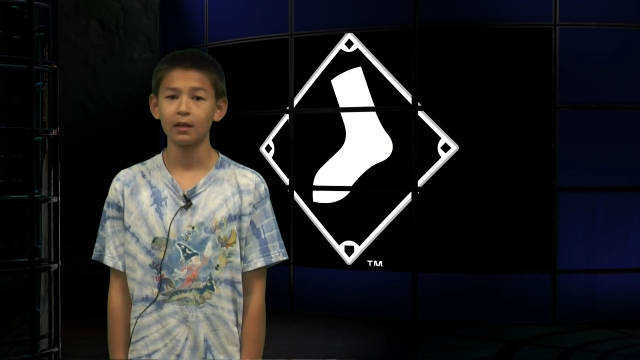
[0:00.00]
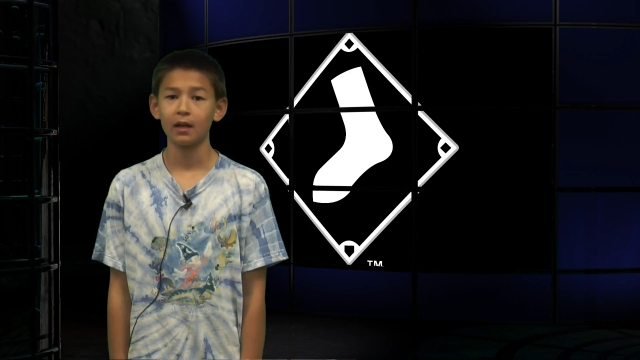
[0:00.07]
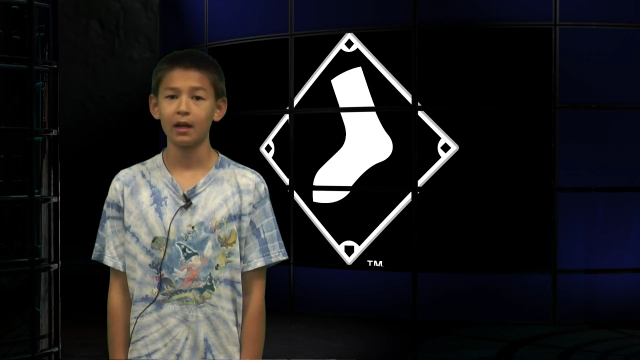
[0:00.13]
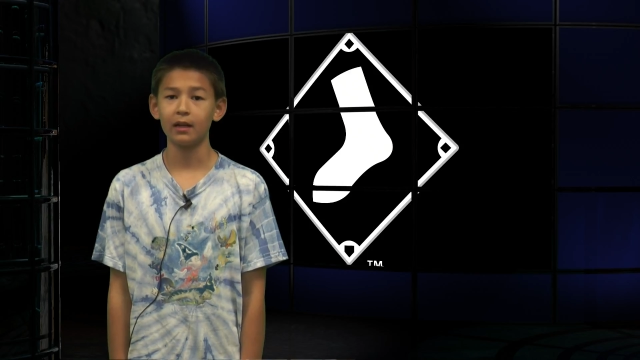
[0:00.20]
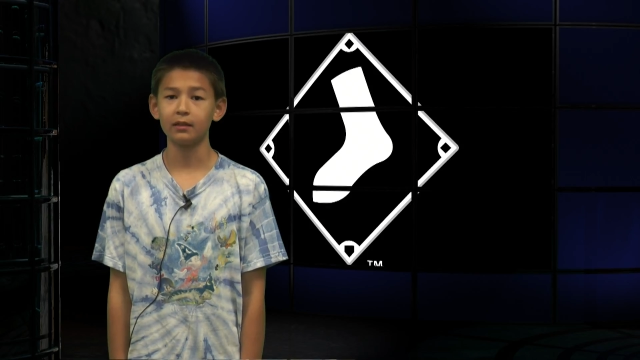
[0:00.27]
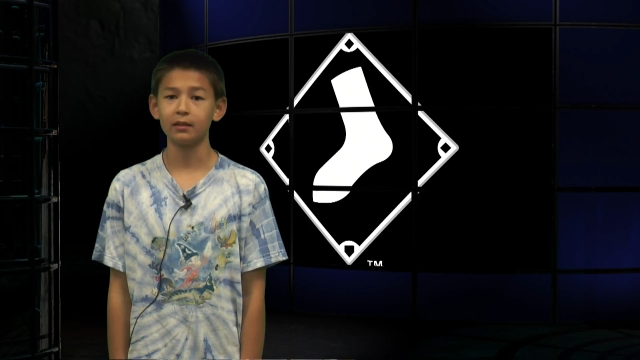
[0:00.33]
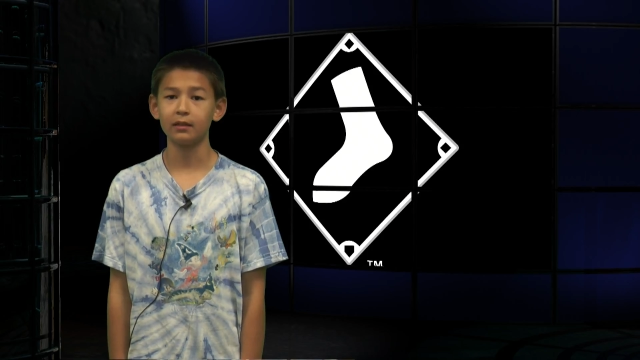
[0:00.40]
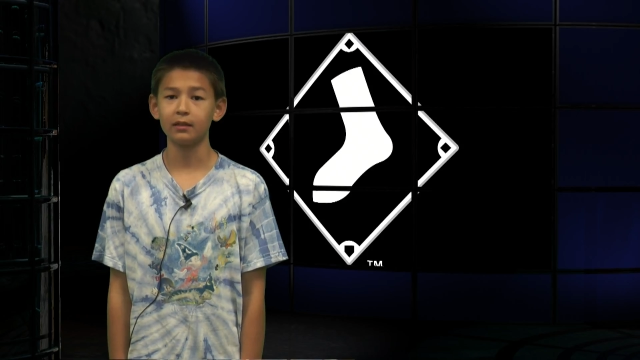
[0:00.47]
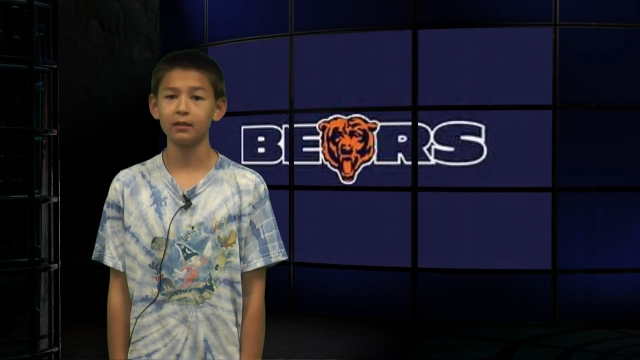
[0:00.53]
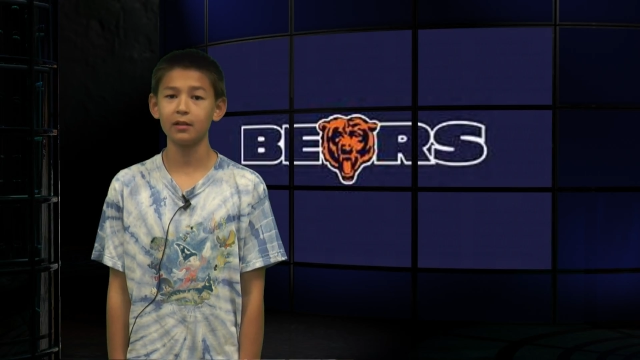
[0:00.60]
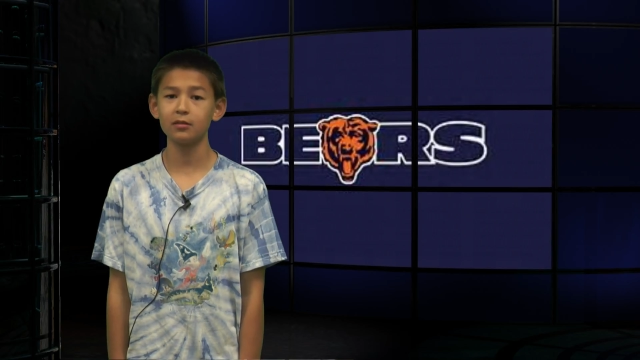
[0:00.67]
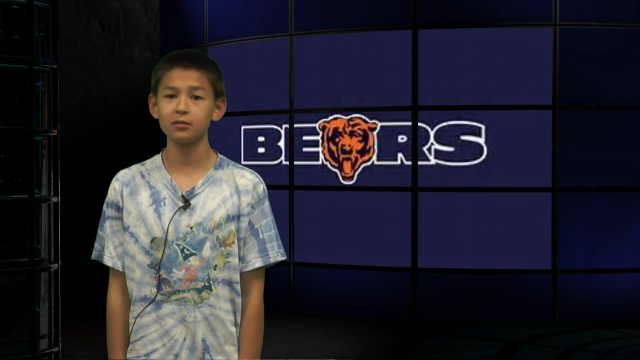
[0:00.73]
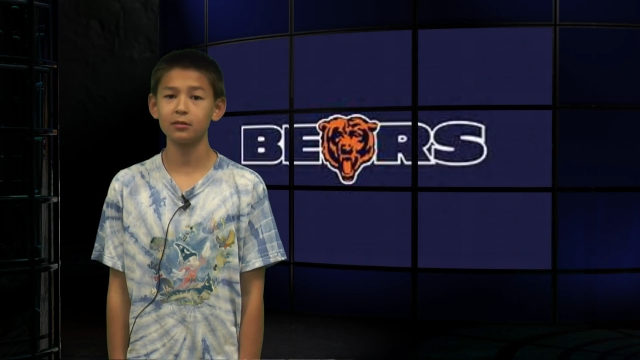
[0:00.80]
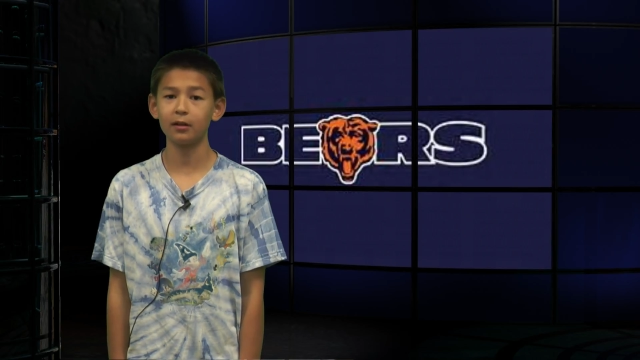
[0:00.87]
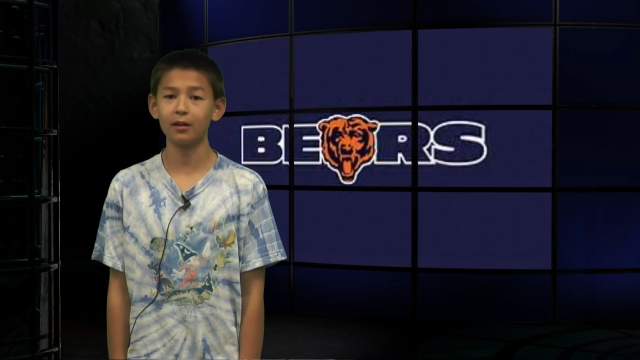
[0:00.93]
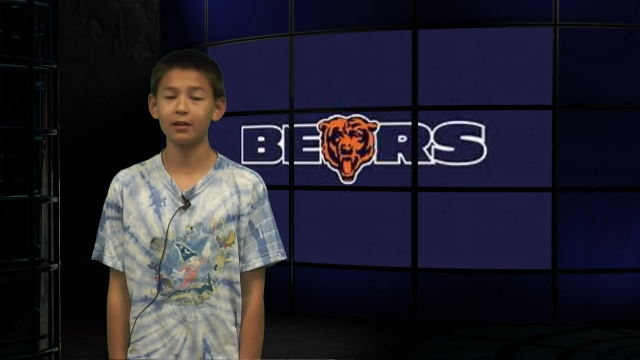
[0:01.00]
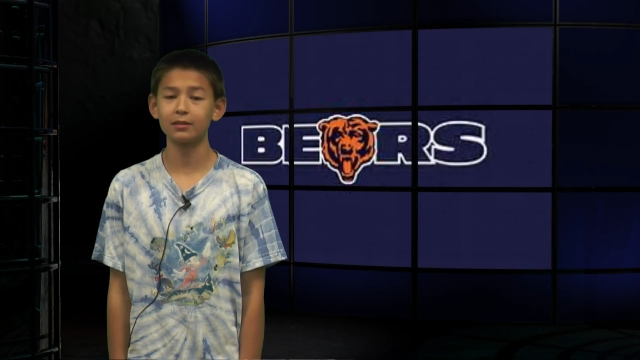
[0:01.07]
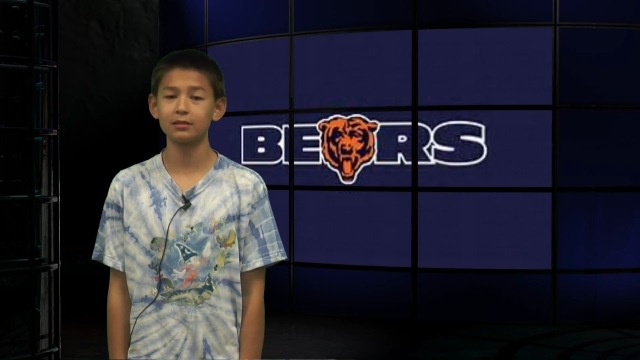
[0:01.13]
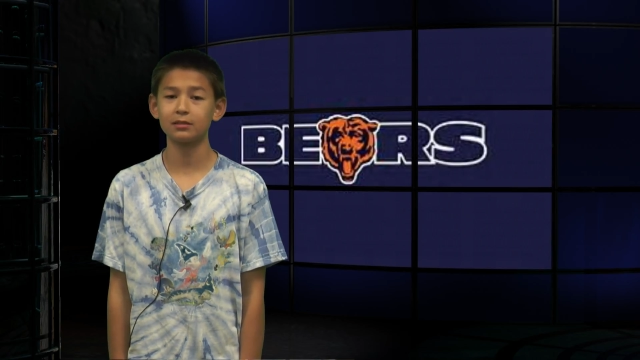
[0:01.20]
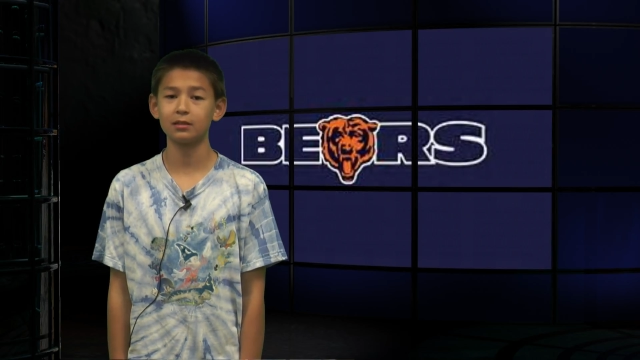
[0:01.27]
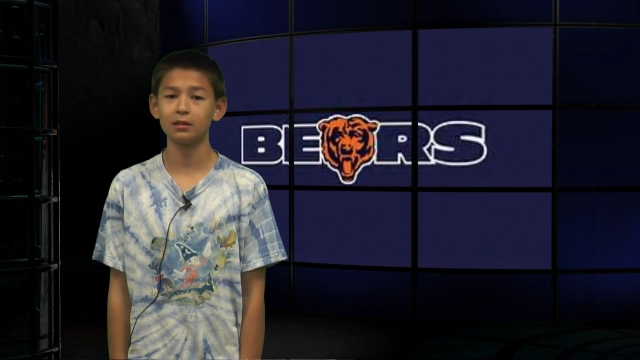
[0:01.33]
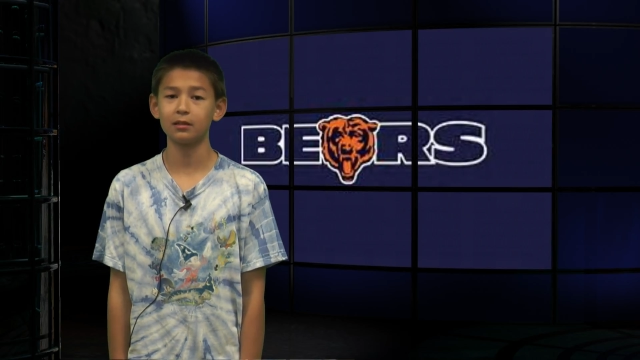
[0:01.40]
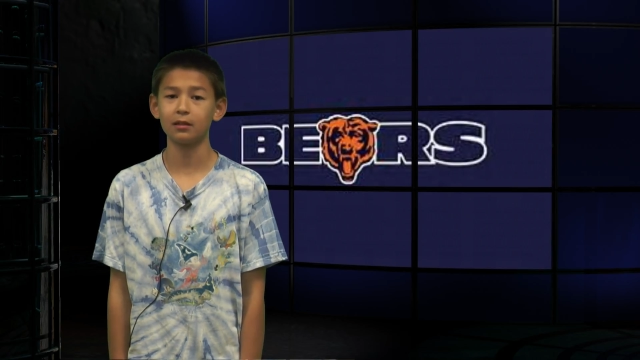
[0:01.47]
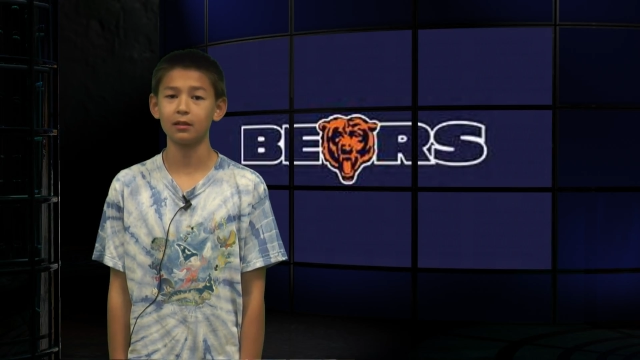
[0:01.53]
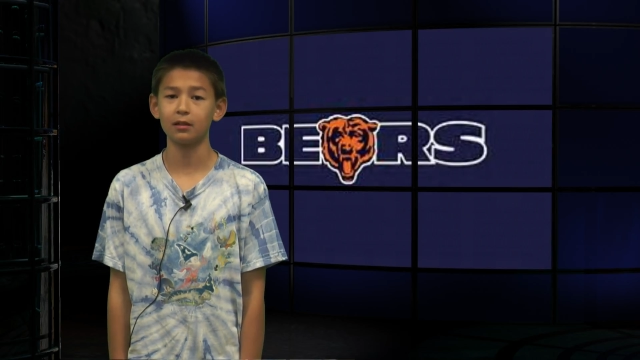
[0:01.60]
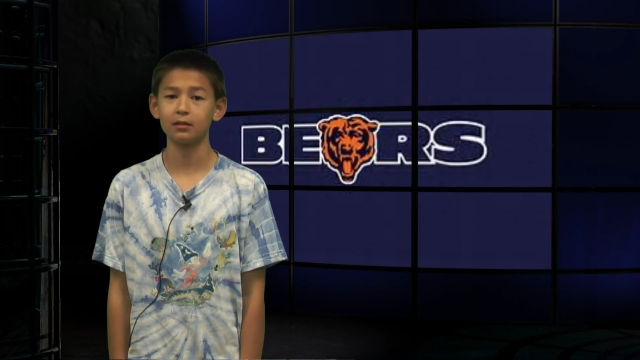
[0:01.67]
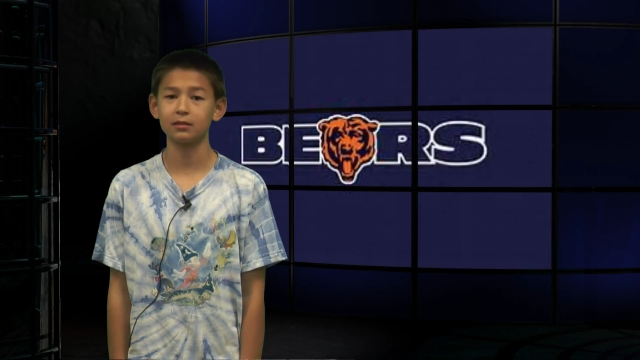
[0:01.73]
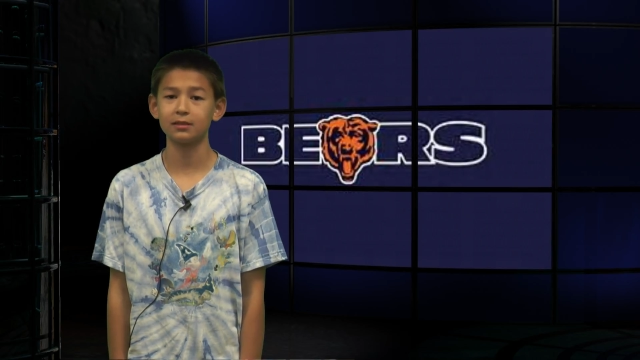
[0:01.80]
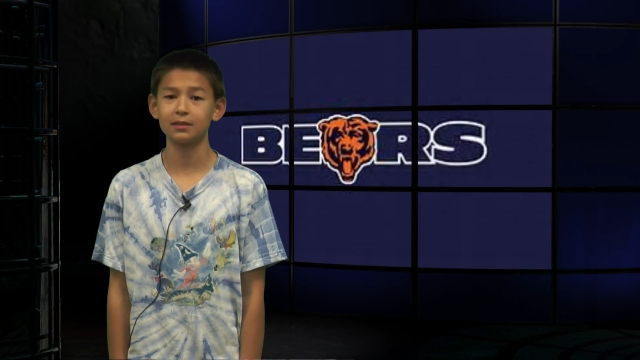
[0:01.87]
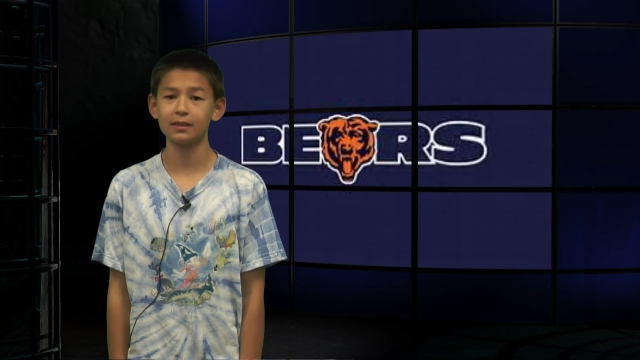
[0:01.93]
And the Bears lost to
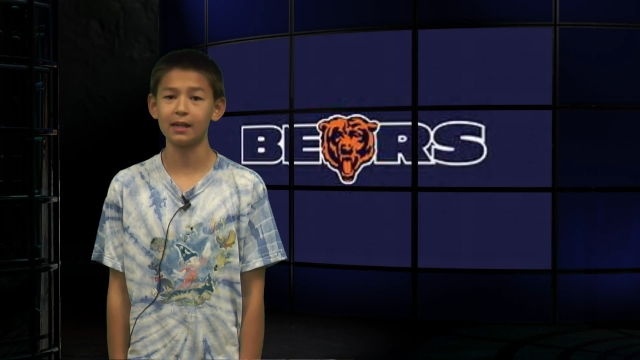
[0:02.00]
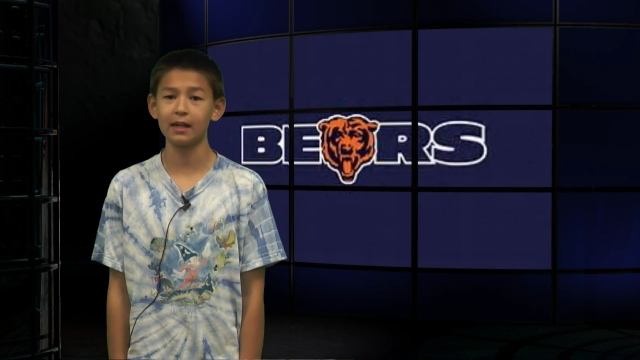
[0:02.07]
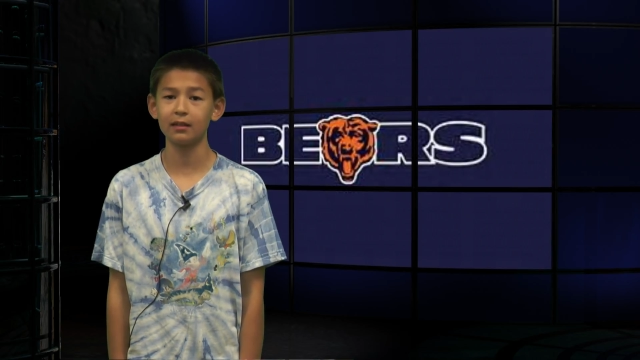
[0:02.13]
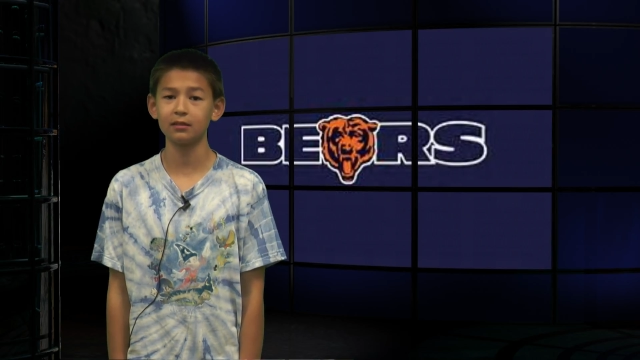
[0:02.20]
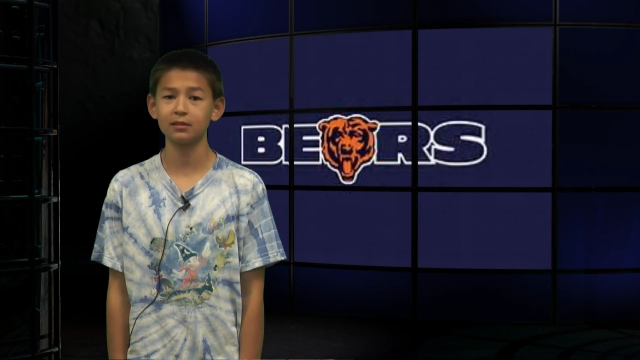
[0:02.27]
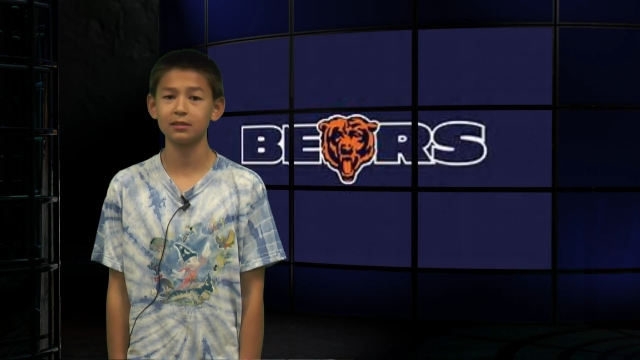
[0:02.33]
the Seattle